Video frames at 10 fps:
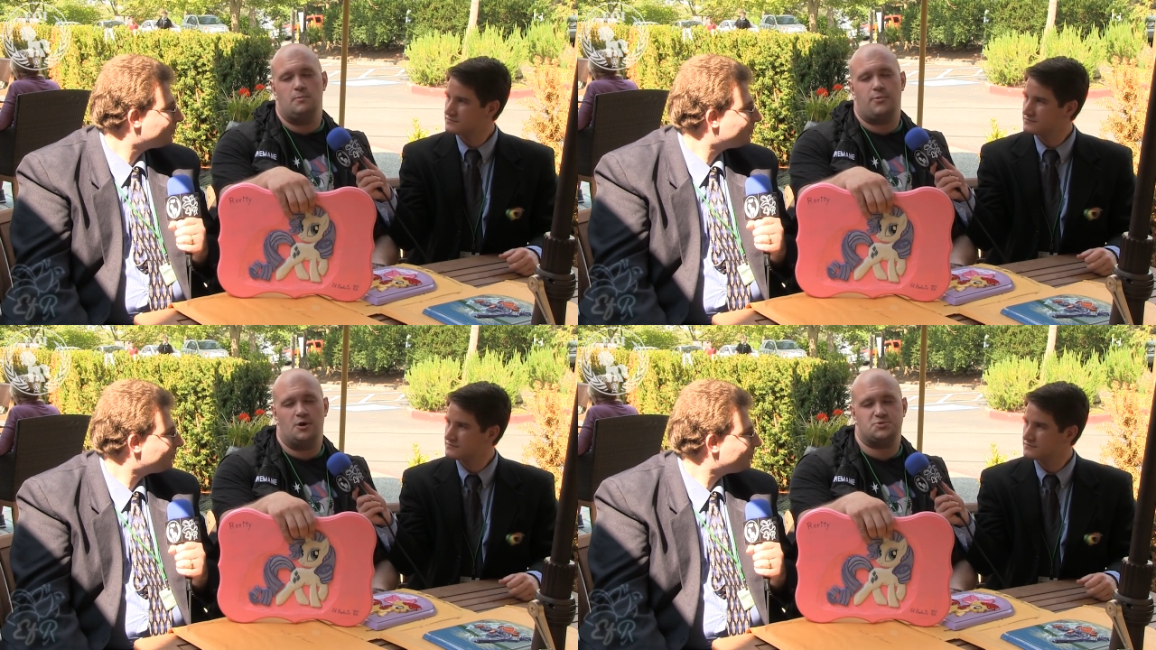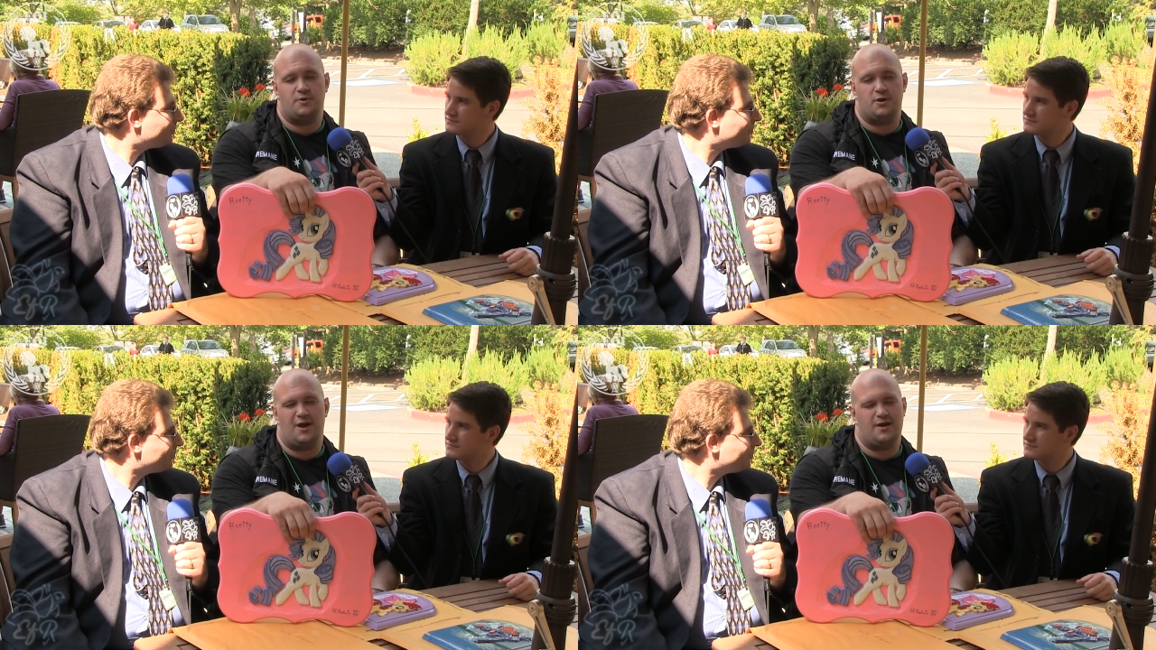Speaker 1: Bugs
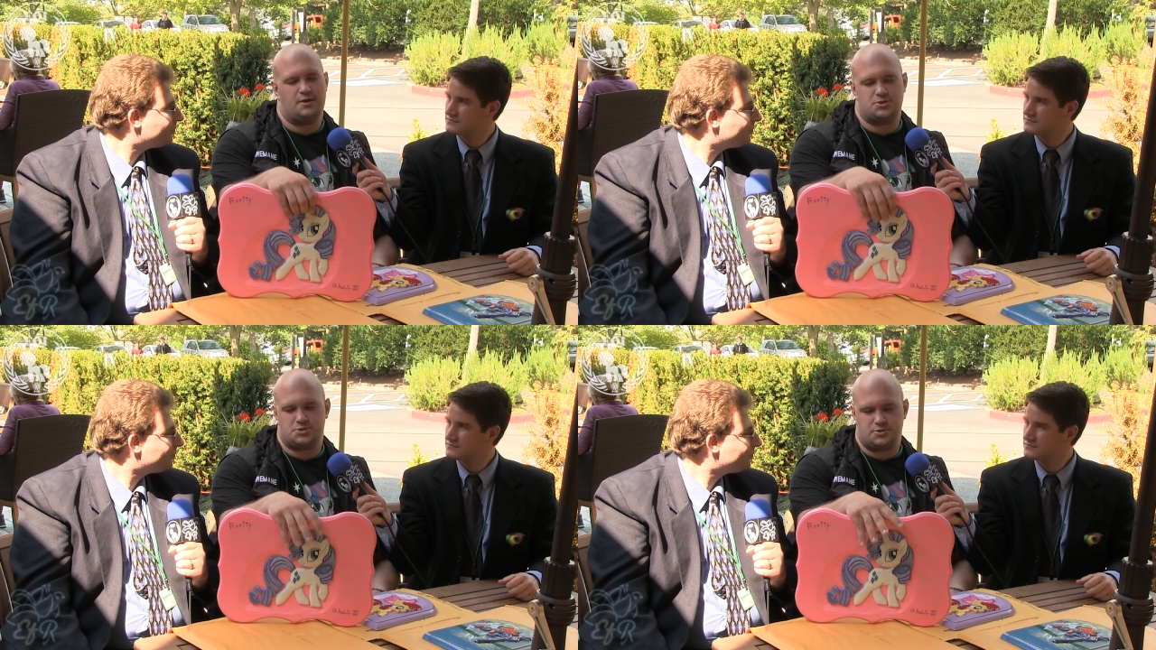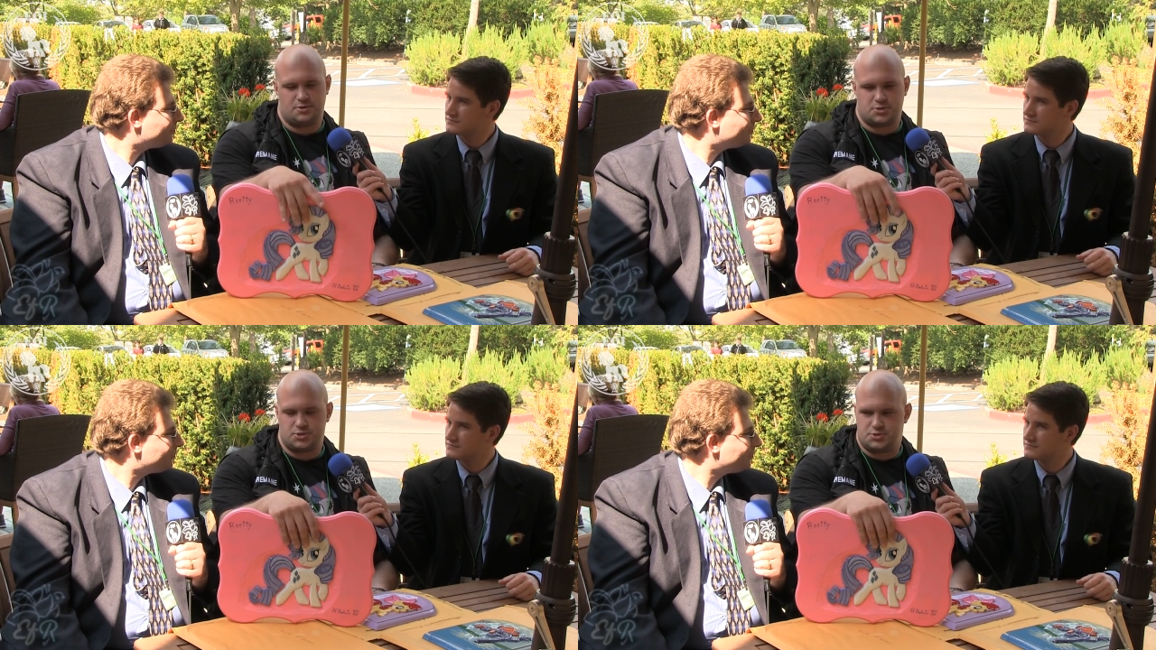Bunny. I, it's just
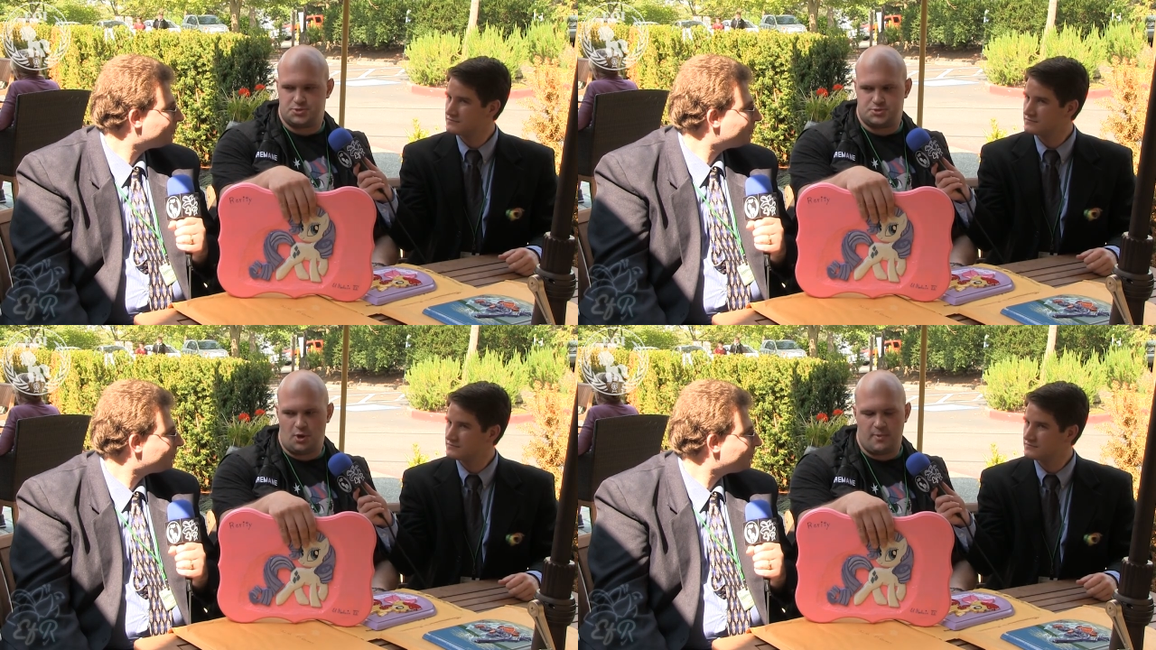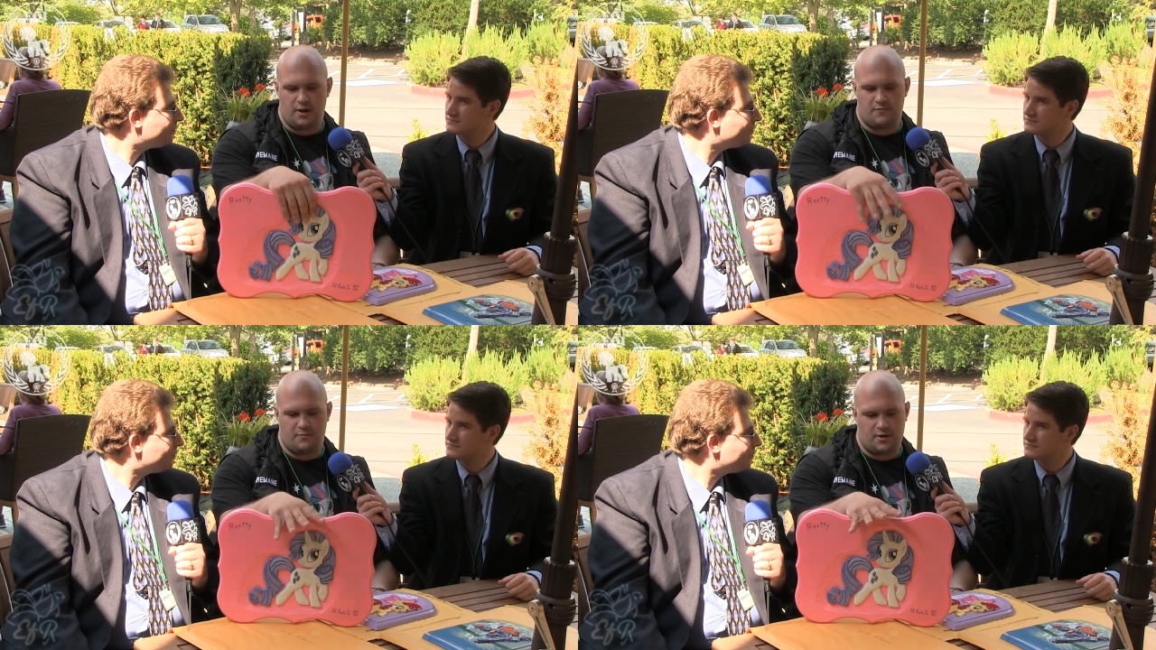there's so
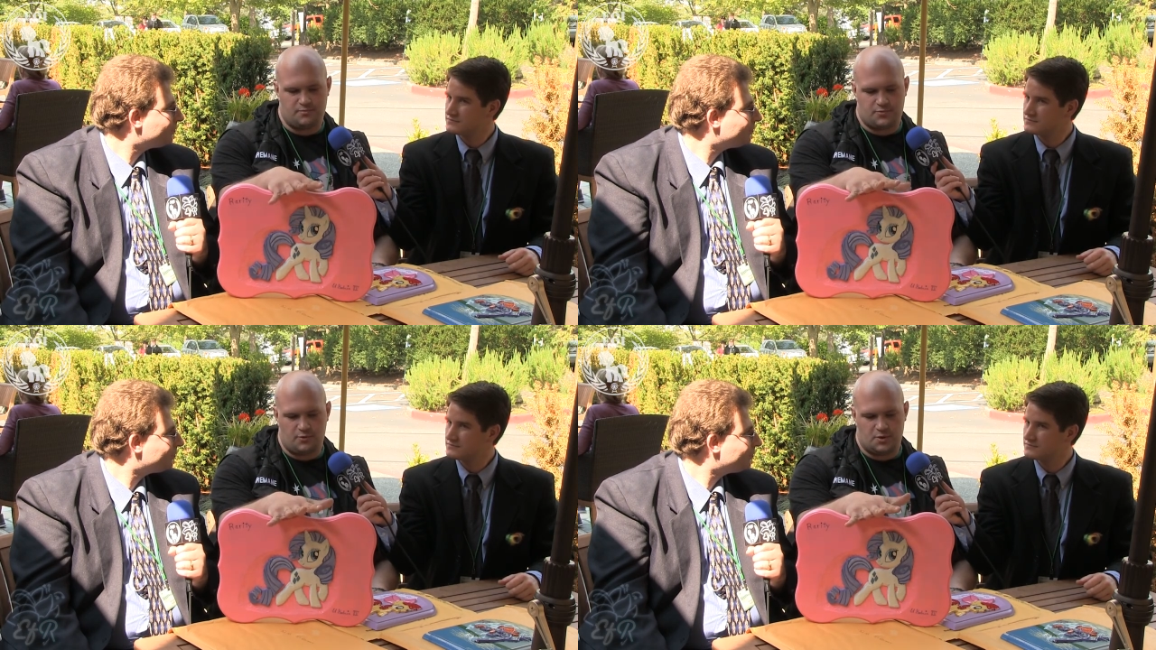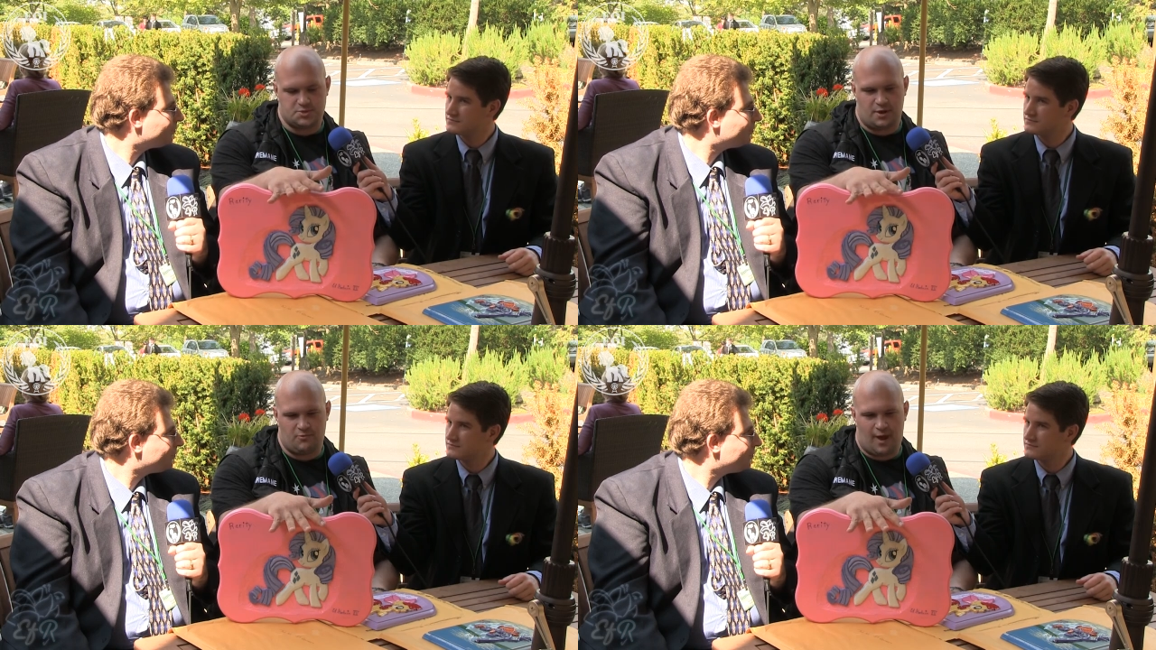many of them, but the
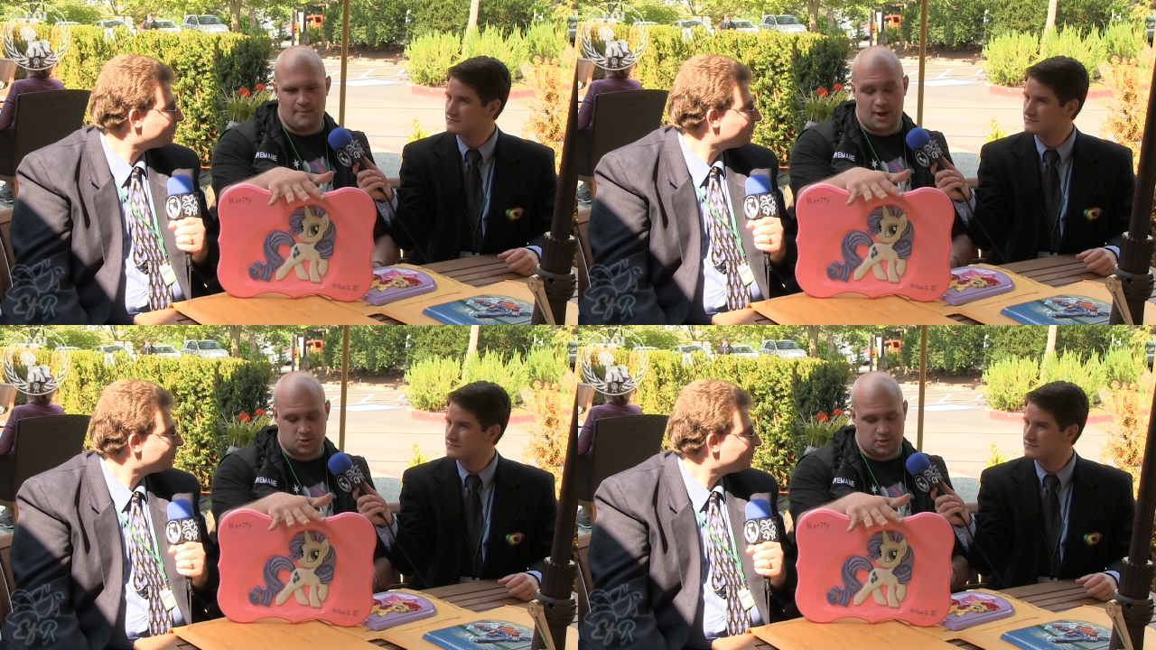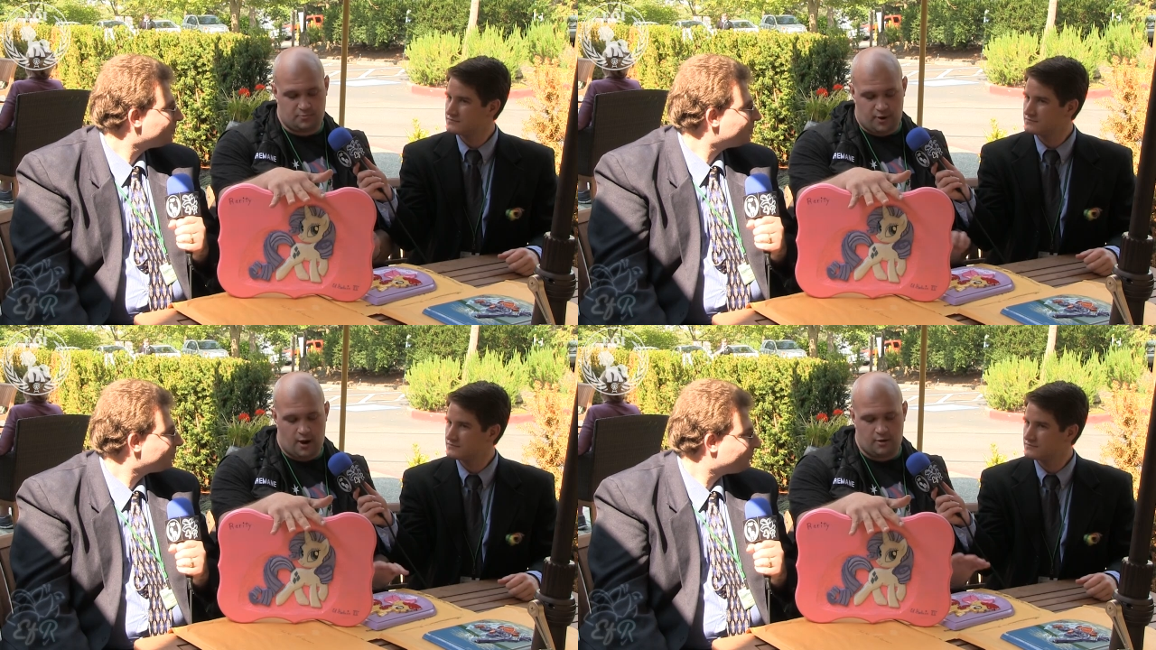ones I, am actually
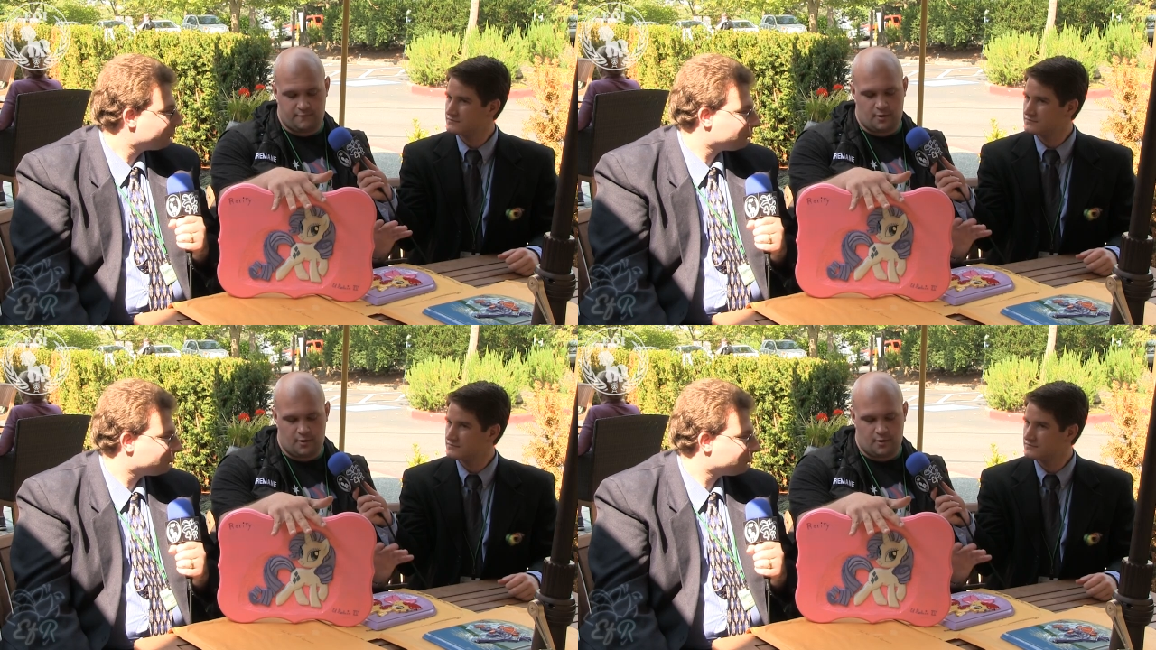proud of